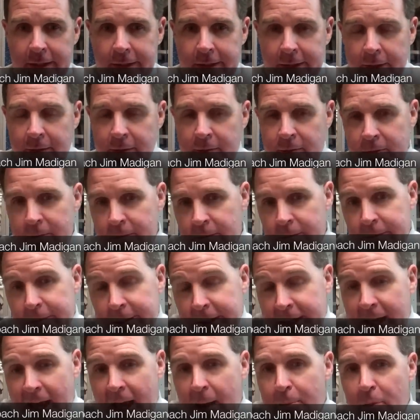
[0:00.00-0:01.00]
and
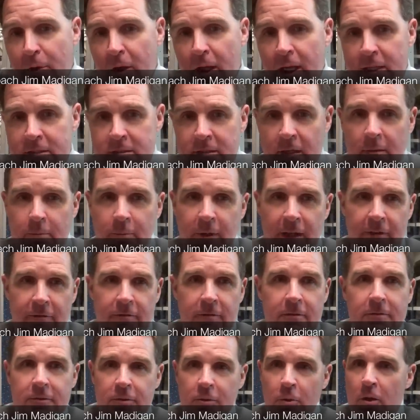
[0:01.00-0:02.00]
we capitalized on them. We
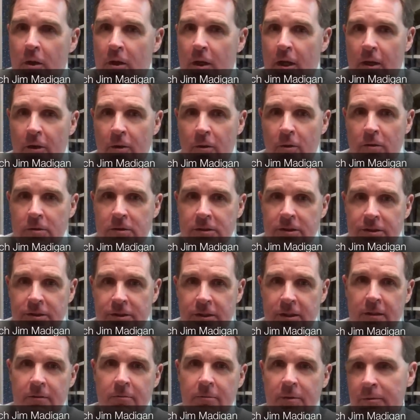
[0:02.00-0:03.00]
haven't scored a lot of goals
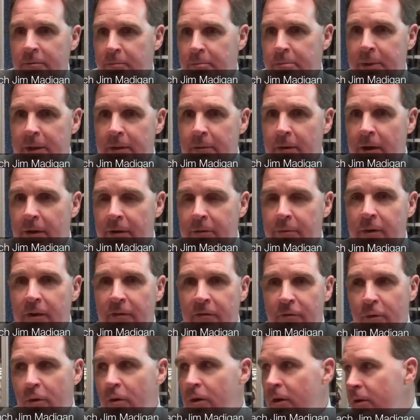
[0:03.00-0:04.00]
this year. We've been around three or
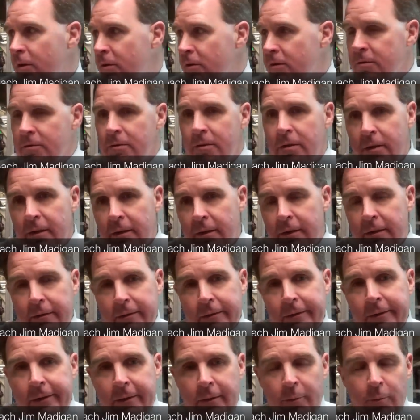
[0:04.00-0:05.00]
four, and those
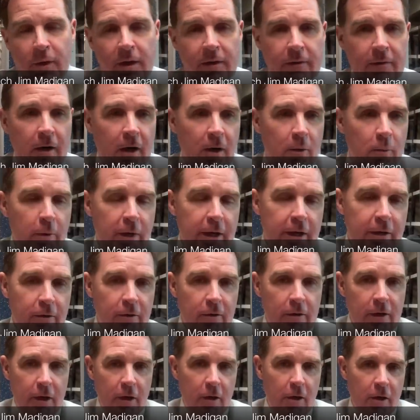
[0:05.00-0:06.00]
you know, went our way
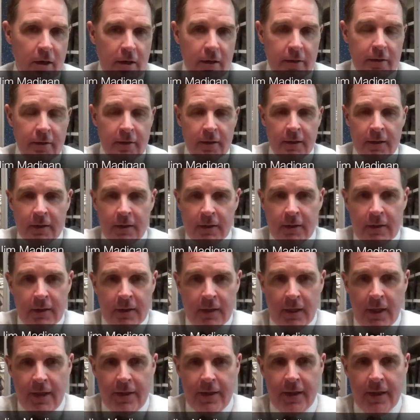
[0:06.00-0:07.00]
early on. And
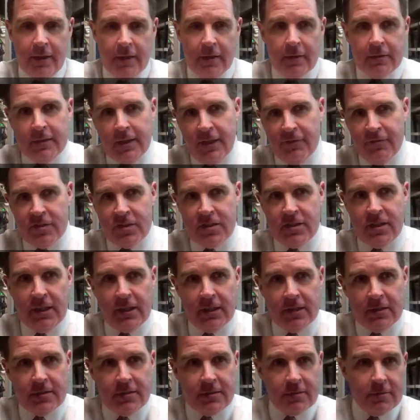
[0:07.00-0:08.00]
and then the toughest
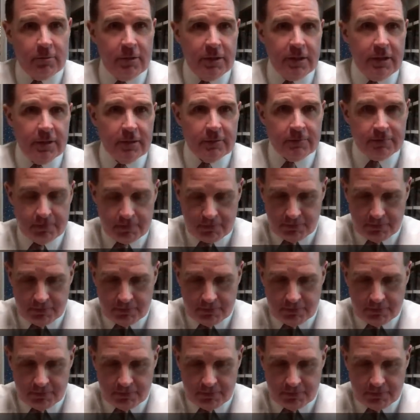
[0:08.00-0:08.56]
thing is when you're